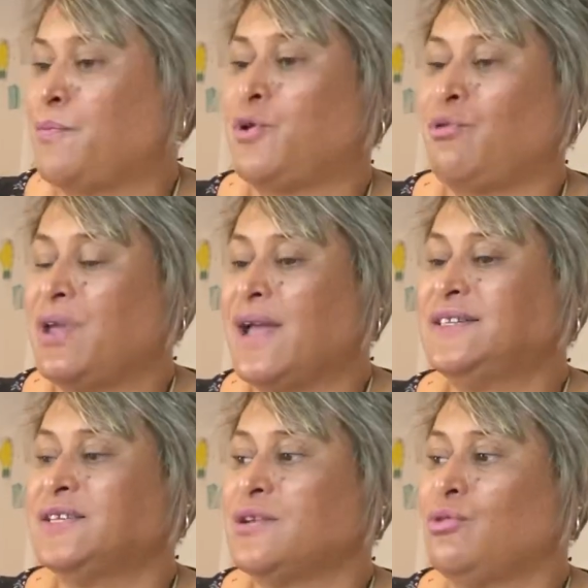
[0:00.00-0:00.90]

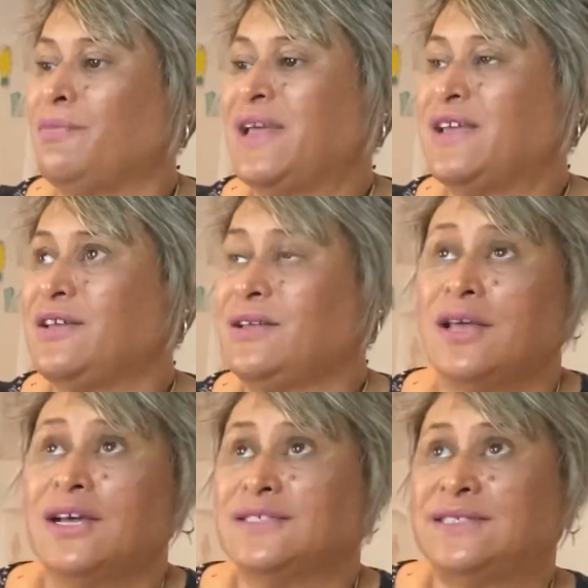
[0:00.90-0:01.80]
creating or making
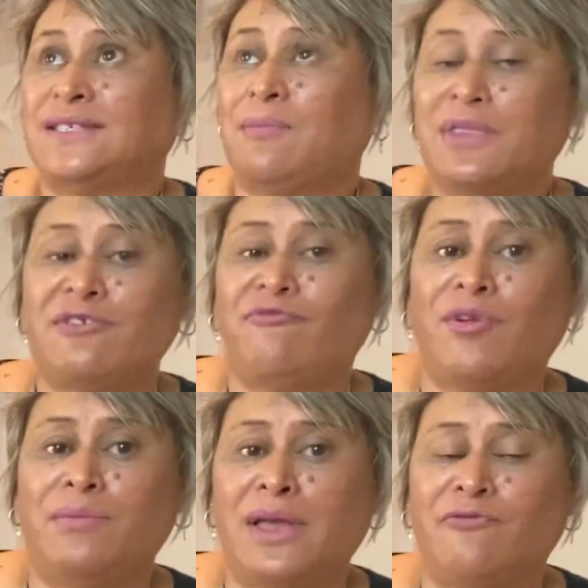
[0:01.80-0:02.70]
something
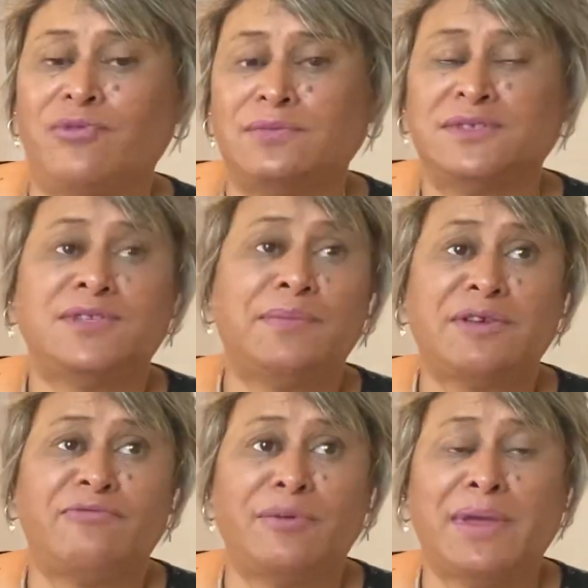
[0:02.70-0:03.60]
from out
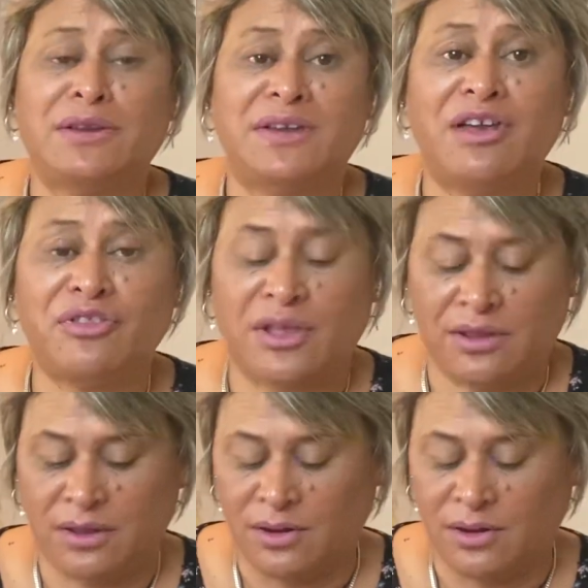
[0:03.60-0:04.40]
of nothing,